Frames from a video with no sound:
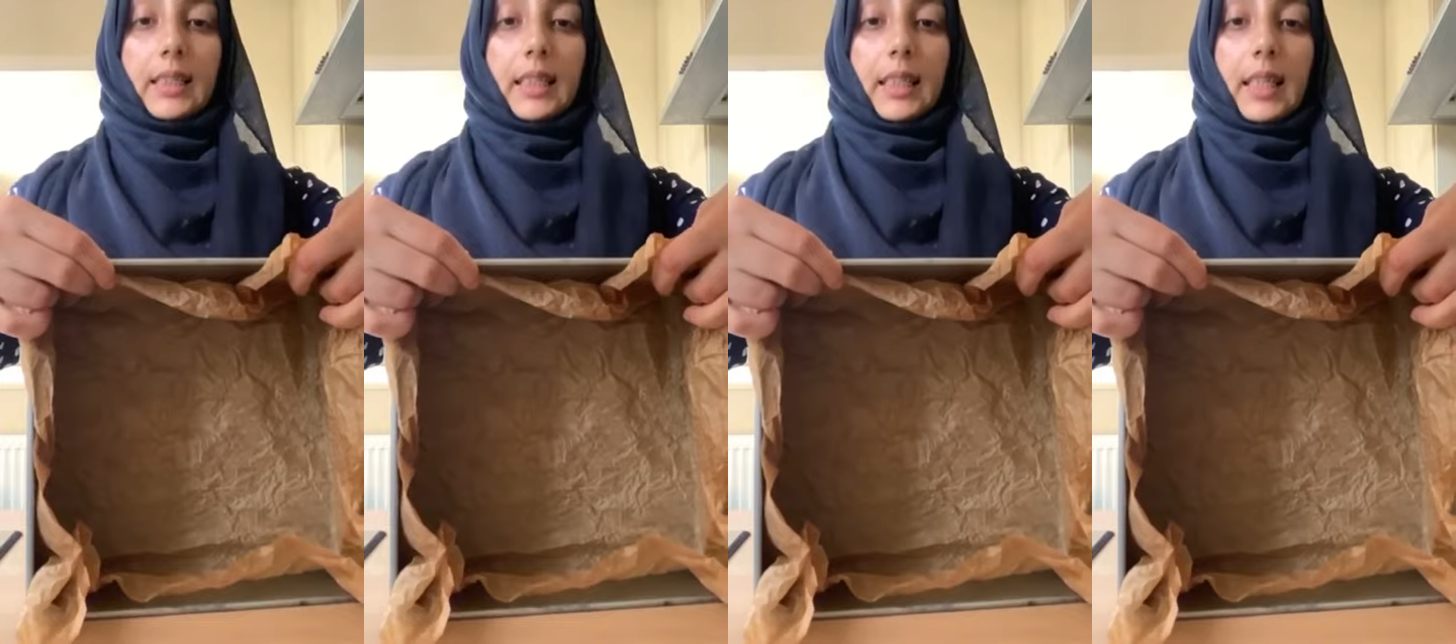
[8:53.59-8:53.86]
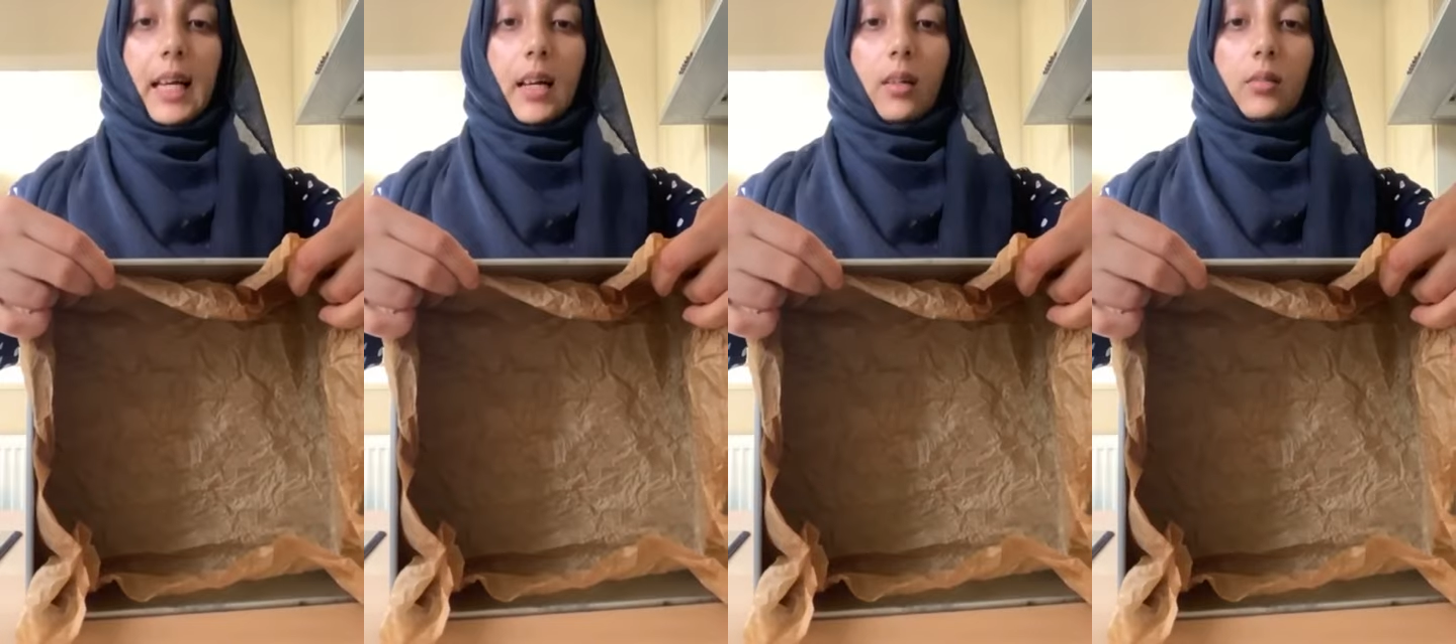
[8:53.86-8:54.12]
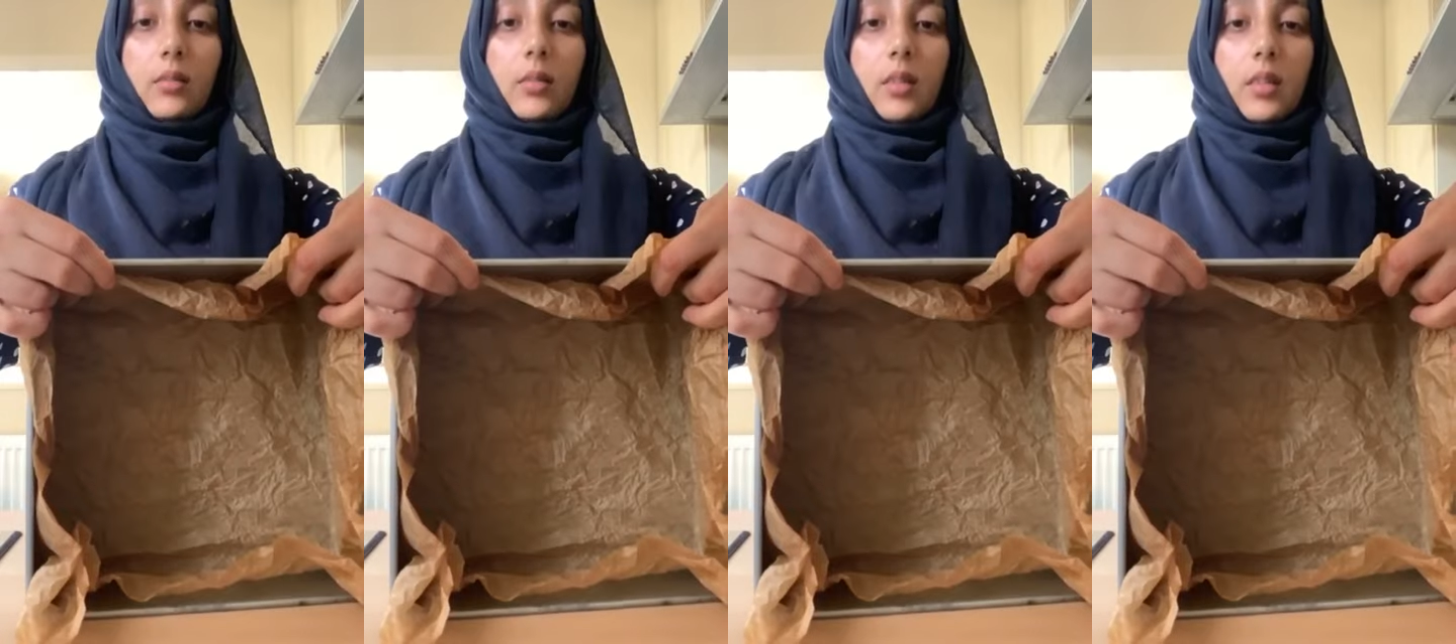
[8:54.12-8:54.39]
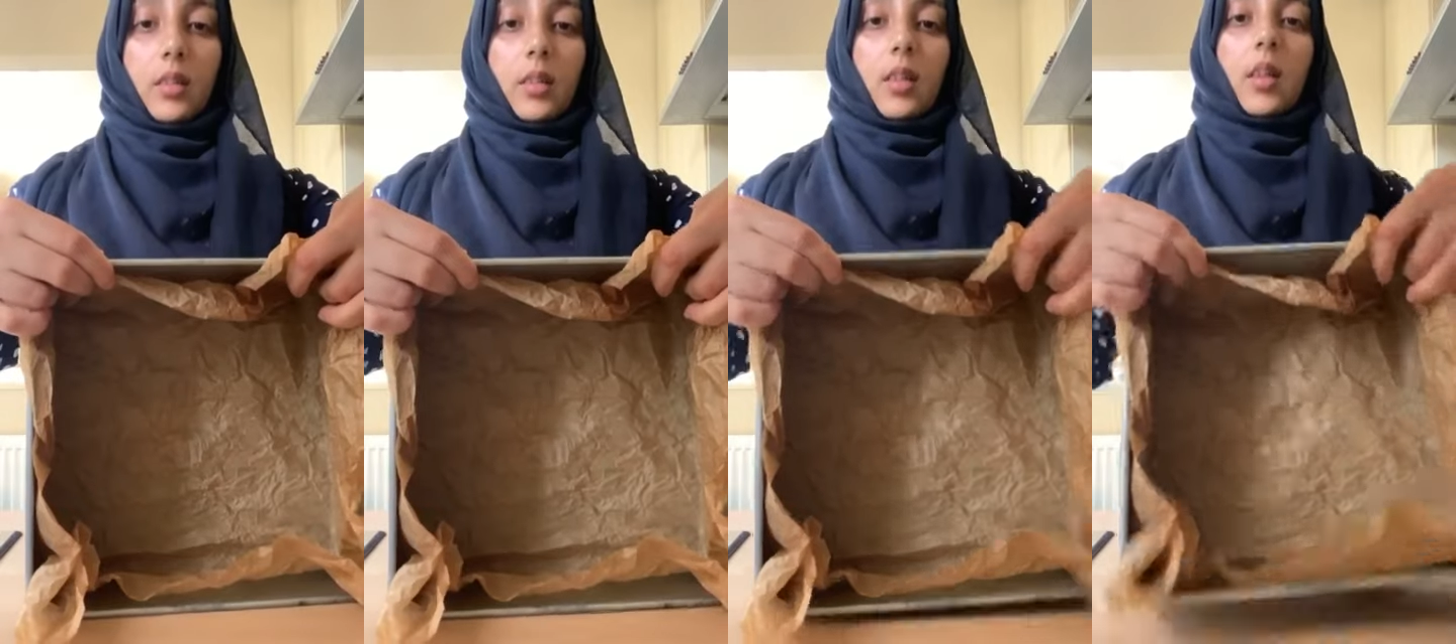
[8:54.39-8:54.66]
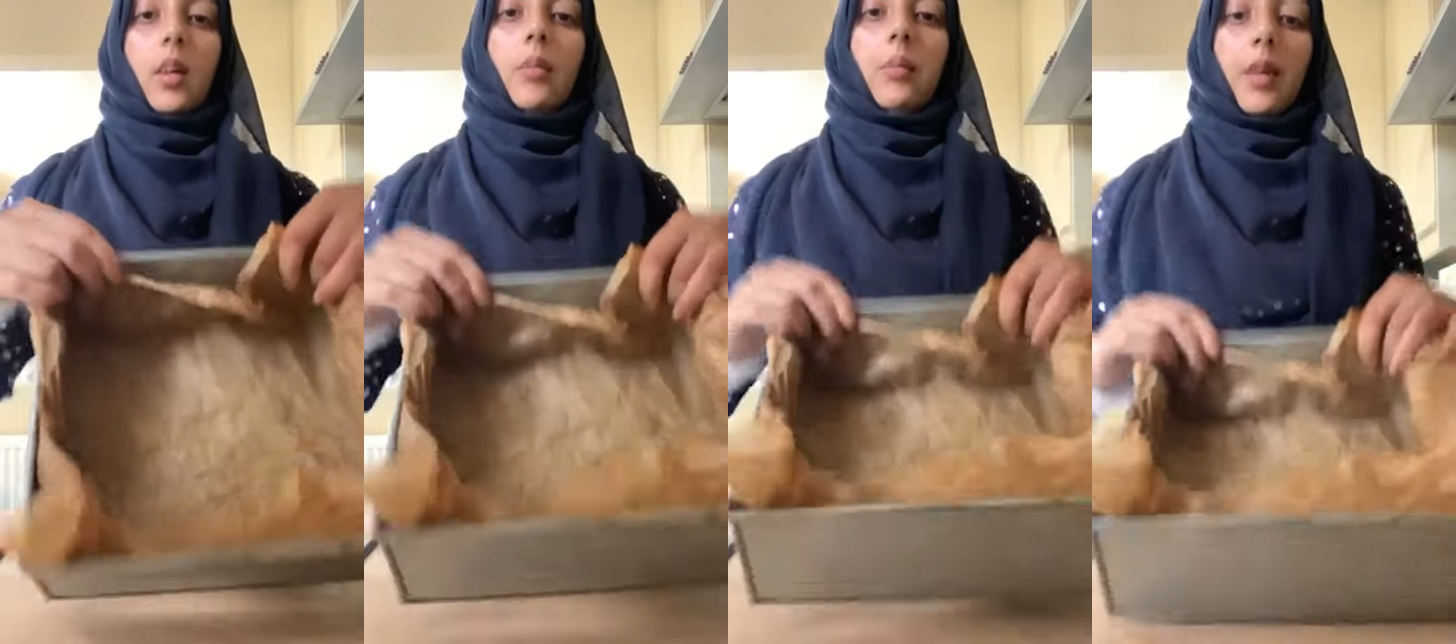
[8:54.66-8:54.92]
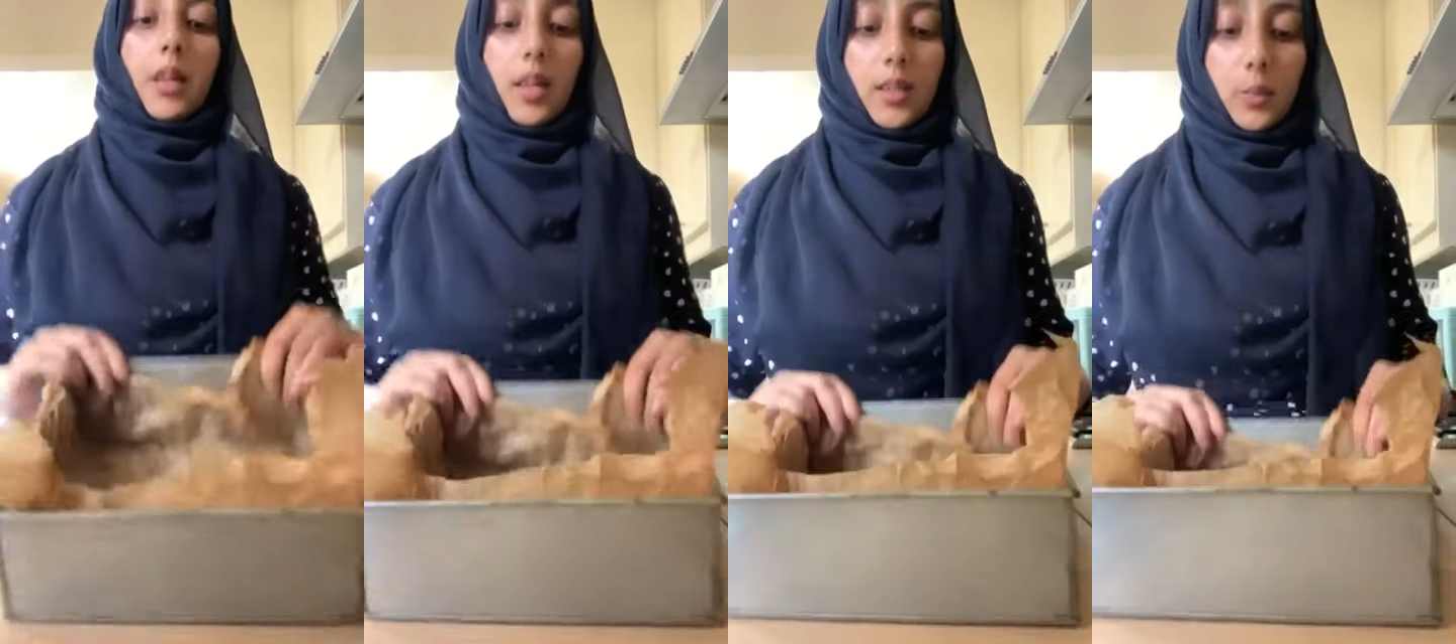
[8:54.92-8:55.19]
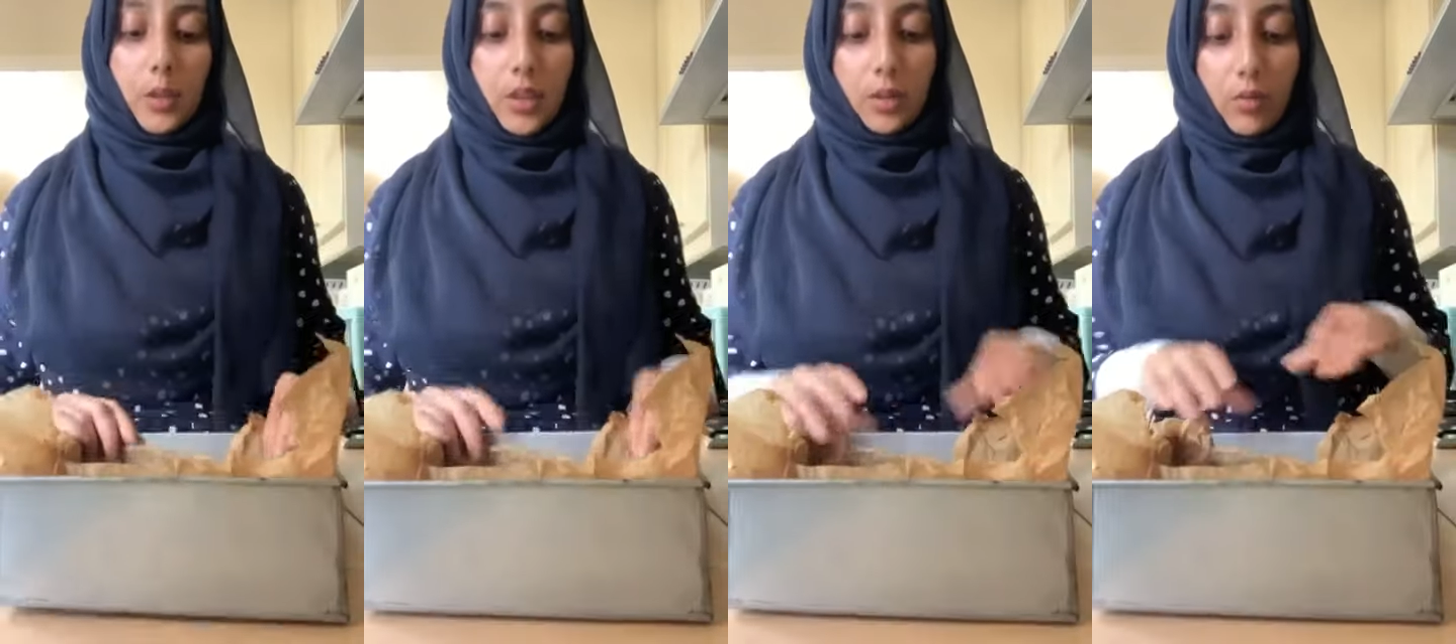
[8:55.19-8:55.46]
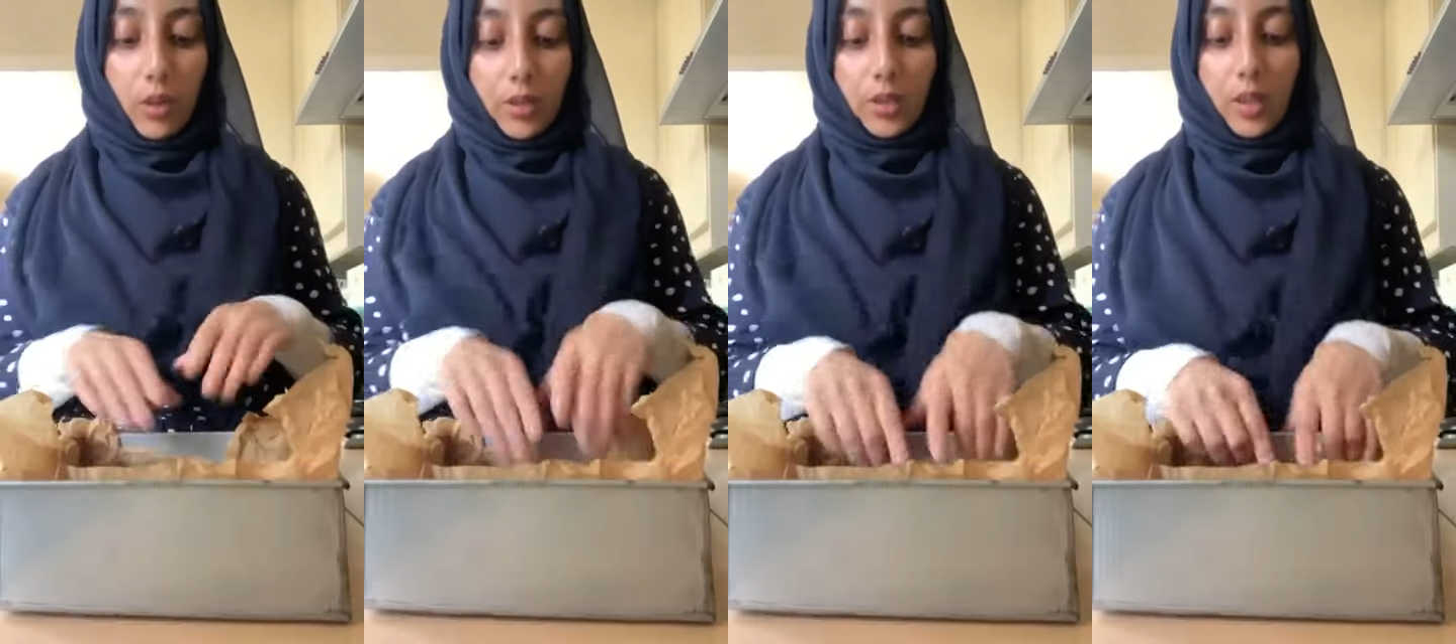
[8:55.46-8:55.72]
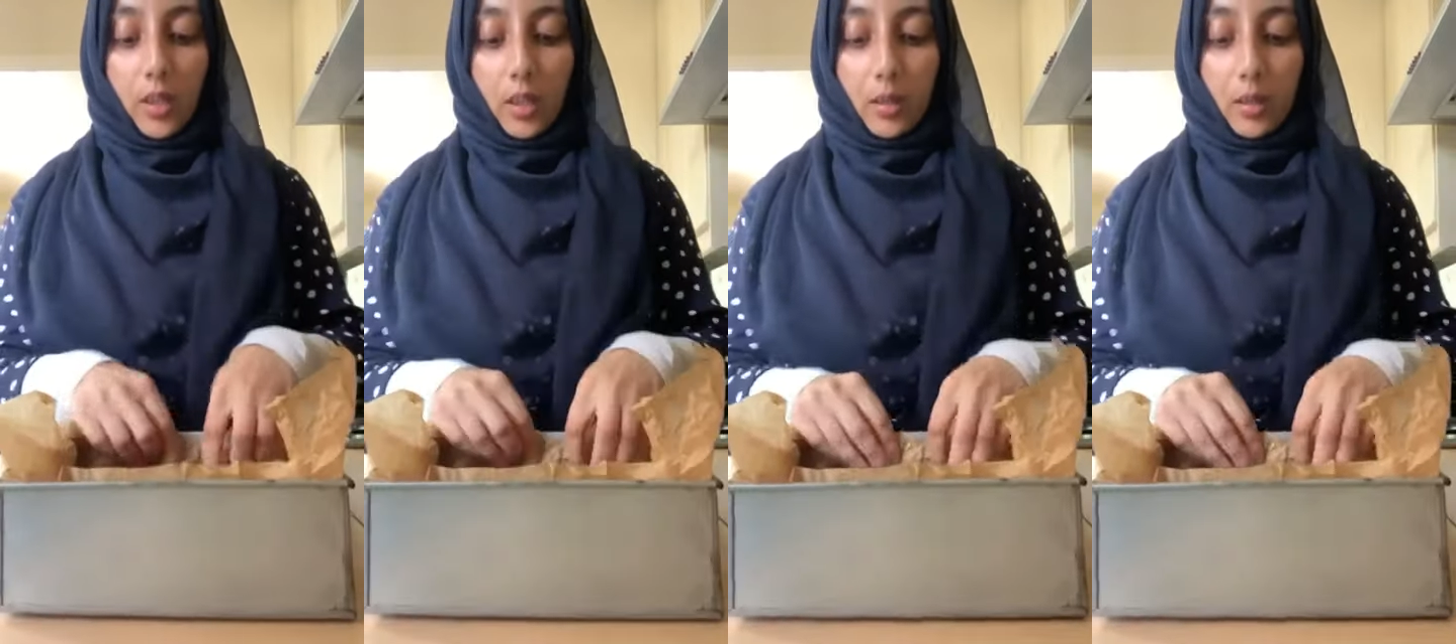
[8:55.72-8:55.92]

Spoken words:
now because we scrunched it up.